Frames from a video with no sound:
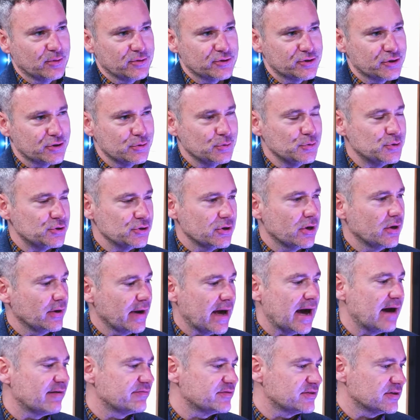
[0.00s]
So you don't
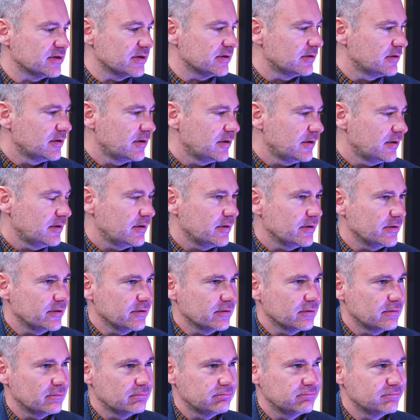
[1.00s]
have to,
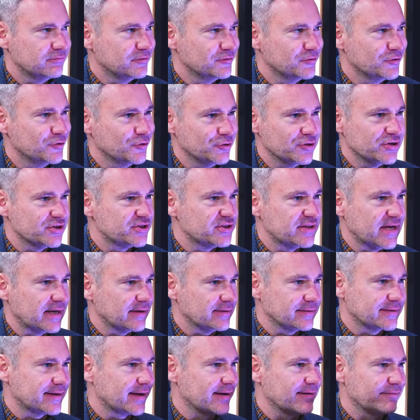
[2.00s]

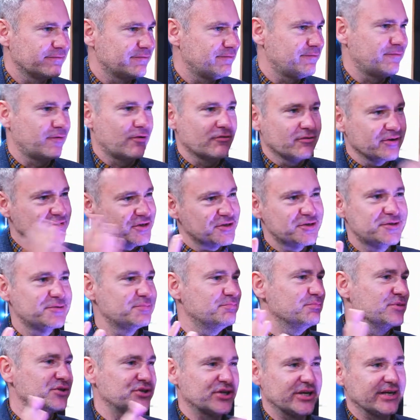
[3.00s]
understand kind of forest
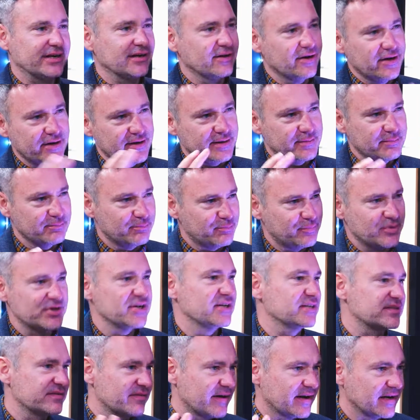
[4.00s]
machine learning,
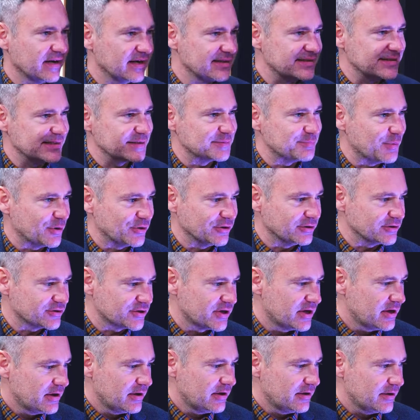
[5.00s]
predictive analytics models.
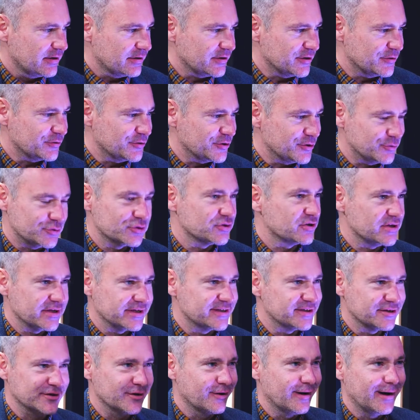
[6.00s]
You just need
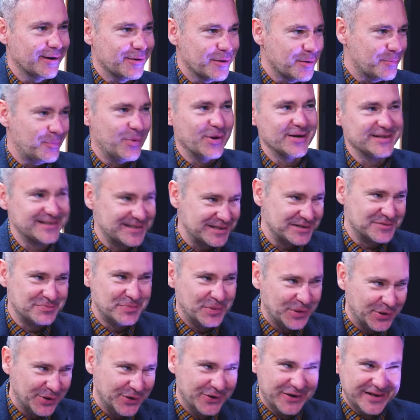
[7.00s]
to know how to press this
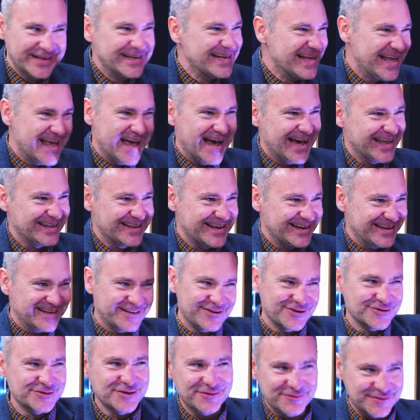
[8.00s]
button, and then it
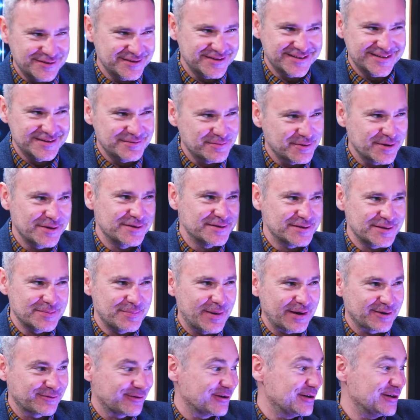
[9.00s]
goes off into the
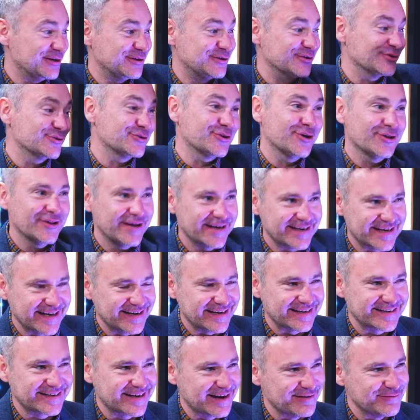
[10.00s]
background. It does all that kind
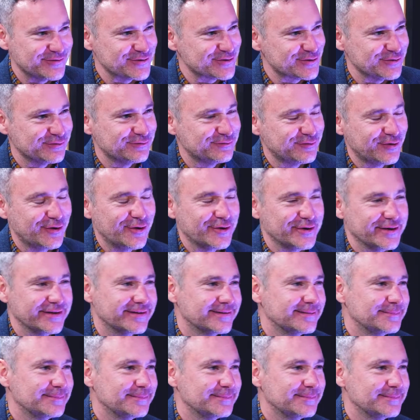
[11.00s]
of clever stuff for you.